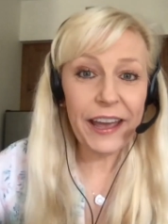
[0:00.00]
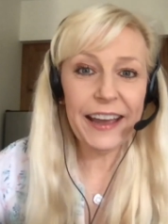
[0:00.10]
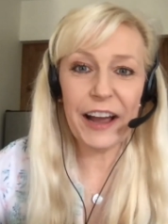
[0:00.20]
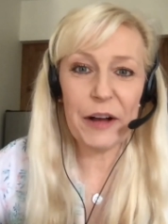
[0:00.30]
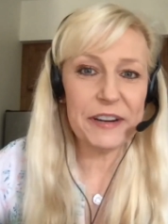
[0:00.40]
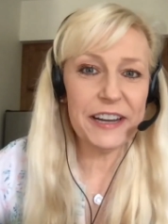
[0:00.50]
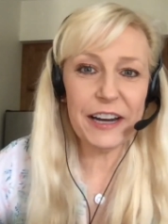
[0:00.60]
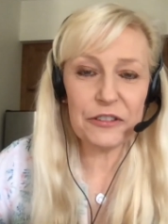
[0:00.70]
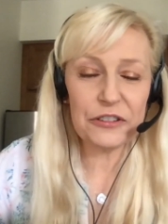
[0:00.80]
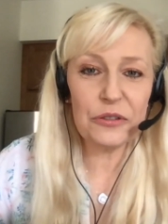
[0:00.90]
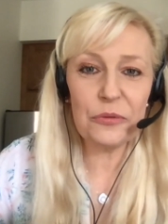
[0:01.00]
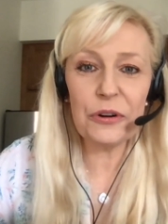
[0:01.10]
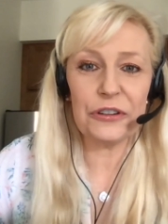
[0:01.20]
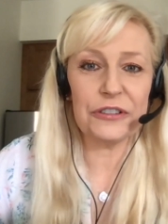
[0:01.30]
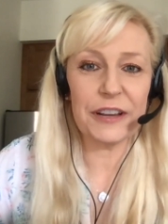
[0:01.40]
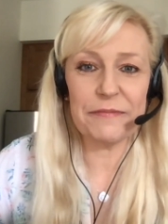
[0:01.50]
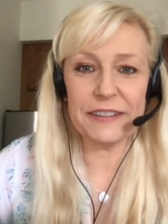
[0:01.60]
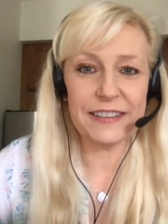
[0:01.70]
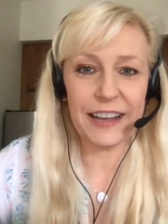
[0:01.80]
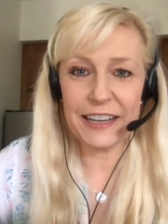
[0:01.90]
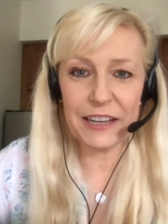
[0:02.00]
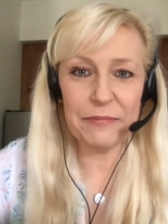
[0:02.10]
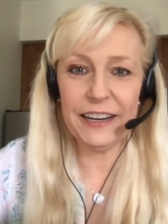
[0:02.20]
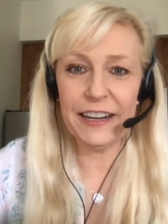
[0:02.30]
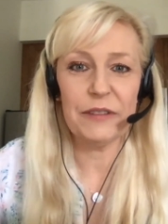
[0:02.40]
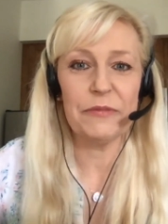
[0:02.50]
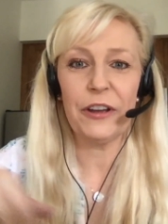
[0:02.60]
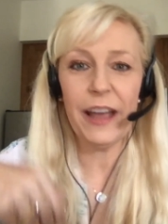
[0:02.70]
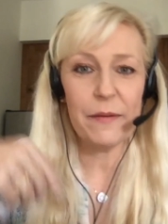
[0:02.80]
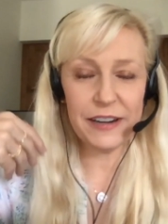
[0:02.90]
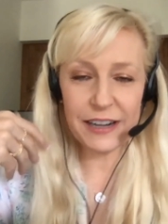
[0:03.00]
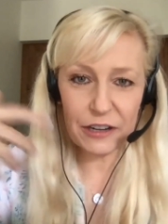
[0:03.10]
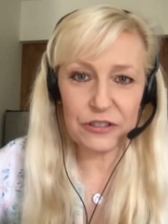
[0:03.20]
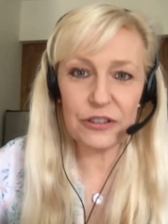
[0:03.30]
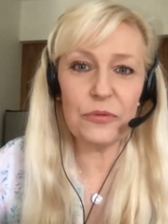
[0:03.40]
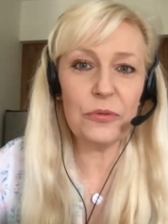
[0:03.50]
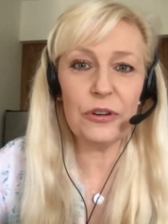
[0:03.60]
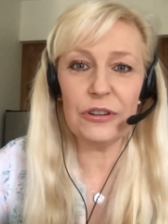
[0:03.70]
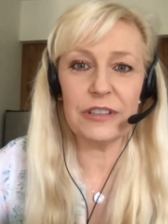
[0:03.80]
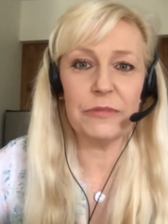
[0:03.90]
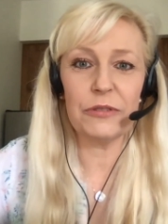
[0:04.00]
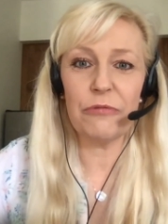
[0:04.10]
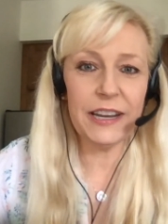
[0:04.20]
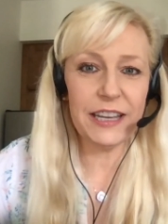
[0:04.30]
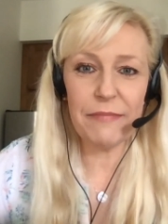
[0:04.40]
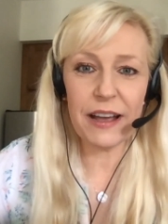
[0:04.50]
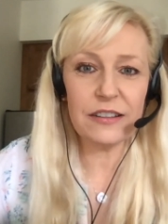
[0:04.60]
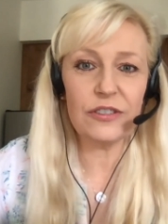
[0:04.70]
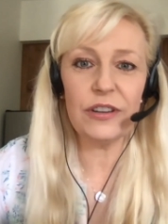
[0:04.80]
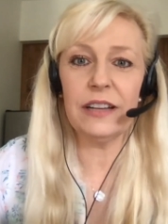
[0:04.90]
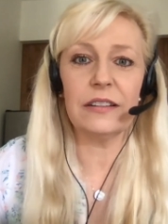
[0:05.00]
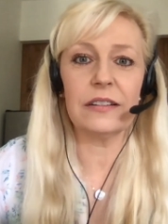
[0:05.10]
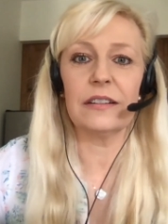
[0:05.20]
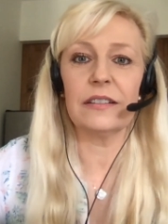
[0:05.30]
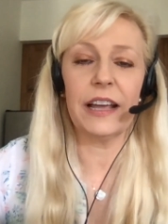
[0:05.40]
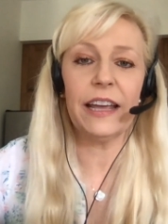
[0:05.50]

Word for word: okay, I'm going to announce to the world I'm a psychic medium. Okay, I'm going to announce to the world I'm a Reiki master healer.